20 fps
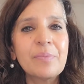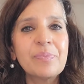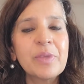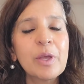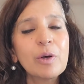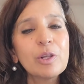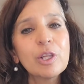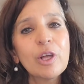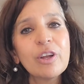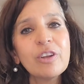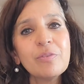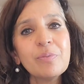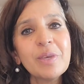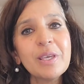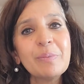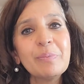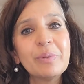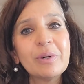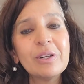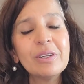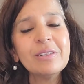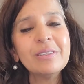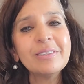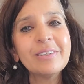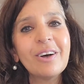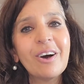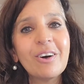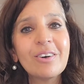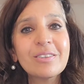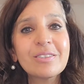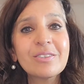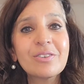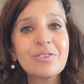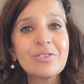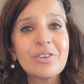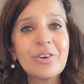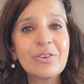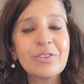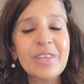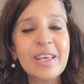Now, a lot of people also
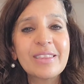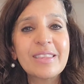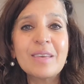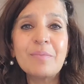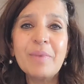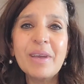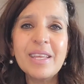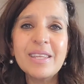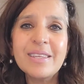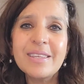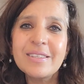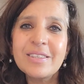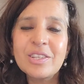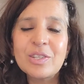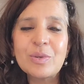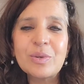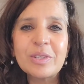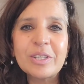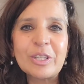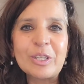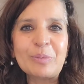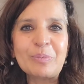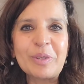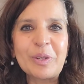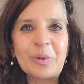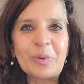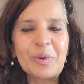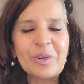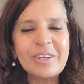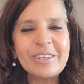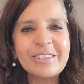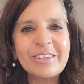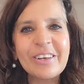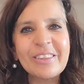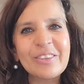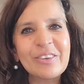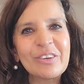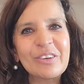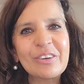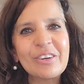know that they might need to do a little bit of work
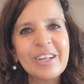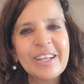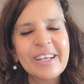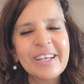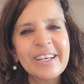on their